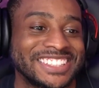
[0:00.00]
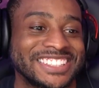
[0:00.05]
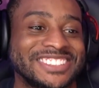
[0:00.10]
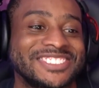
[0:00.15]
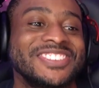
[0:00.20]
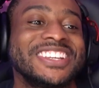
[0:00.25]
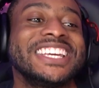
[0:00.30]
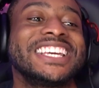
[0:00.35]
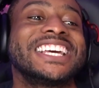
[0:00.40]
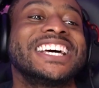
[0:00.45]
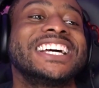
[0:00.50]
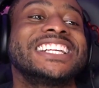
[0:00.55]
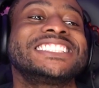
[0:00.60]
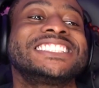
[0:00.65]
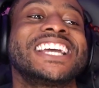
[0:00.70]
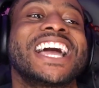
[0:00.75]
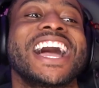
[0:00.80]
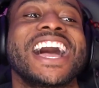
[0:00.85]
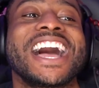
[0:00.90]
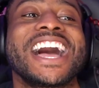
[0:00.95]

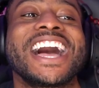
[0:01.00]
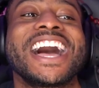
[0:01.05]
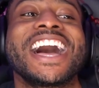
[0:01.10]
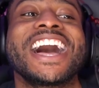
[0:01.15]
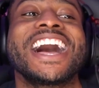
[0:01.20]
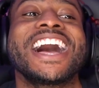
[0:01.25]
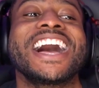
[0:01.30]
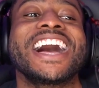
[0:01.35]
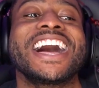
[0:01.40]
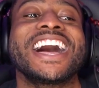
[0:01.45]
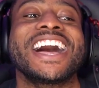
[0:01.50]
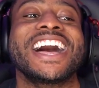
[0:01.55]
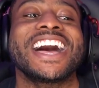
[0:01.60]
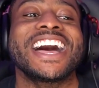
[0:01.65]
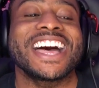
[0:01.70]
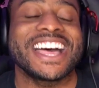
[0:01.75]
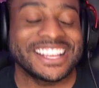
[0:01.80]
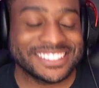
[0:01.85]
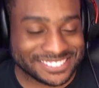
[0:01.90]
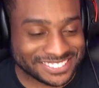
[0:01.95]
Suika-chan!
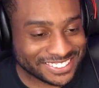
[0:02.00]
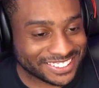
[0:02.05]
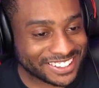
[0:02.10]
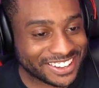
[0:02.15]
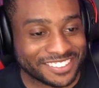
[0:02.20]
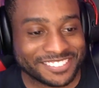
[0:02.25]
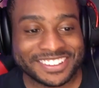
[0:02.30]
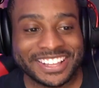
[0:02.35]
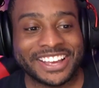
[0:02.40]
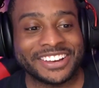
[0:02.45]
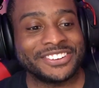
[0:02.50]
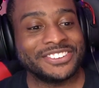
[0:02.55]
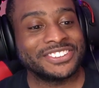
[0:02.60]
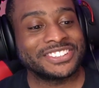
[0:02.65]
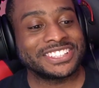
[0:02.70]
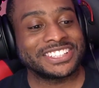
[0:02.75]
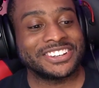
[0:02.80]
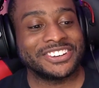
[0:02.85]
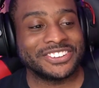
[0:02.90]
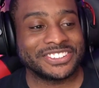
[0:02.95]
I'm glad
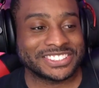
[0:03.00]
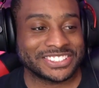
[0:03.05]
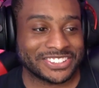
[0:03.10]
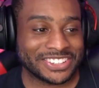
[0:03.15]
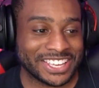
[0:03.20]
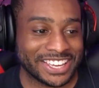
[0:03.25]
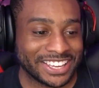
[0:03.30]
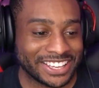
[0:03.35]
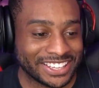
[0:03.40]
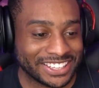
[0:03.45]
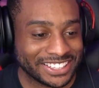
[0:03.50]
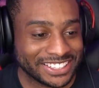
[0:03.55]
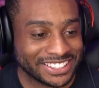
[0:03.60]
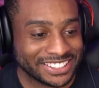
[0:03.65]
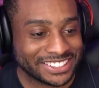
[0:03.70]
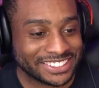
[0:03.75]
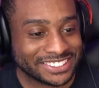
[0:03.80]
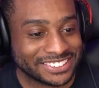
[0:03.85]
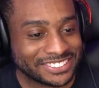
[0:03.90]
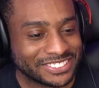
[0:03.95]
Ukyo is okay.
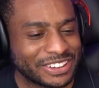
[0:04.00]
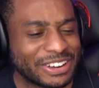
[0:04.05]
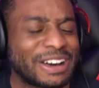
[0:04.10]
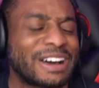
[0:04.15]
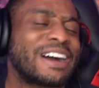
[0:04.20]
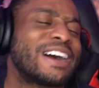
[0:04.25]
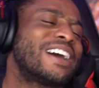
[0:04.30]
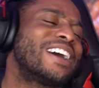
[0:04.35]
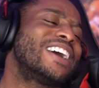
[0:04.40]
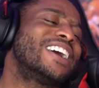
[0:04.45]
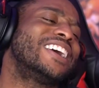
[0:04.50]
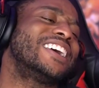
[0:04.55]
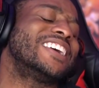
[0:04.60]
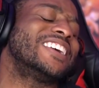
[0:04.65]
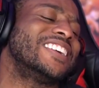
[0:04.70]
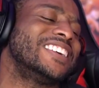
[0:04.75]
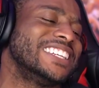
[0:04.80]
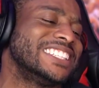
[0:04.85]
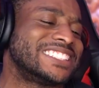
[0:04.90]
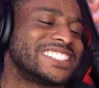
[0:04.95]

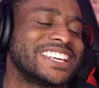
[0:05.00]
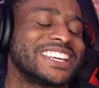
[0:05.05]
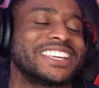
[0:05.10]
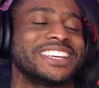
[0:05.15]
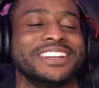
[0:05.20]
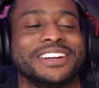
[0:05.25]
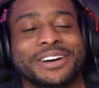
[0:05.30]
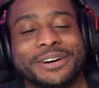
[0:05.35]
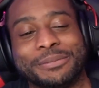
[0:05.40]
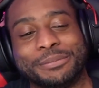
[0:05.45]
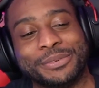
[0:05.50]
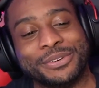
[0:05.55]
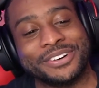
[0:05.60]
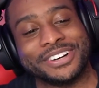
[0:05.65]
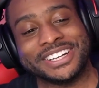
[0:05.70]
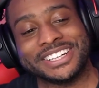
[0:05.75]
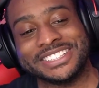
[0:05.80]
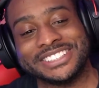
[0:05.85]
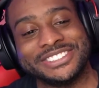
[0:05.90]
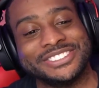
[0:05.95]
Oh, he said, get up,
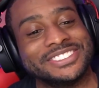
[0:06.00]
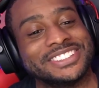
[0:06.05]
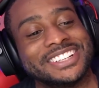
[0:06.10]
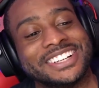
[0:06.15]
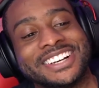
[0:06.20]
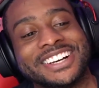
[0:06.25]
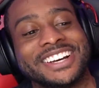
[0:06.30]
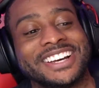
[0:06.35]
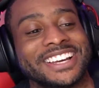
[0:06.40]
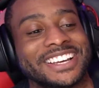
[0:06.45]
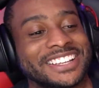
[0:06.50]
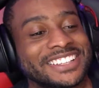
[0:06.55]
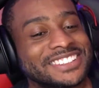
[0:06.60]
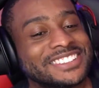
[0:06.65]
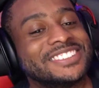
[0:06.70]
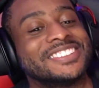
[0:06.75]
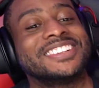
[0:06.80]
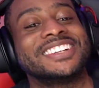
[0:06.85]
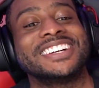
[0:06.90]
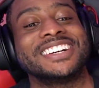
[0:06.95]
boy. You good.
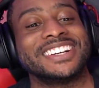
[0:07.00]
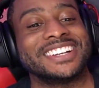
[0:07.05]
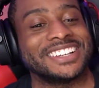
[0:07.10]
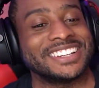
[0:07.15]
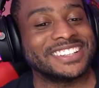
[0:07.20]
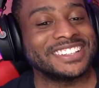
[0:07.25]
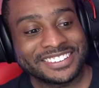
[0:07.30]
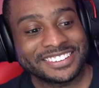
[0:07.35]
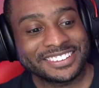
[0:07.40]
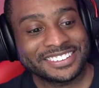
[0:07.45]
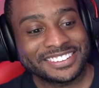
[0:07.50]
You good.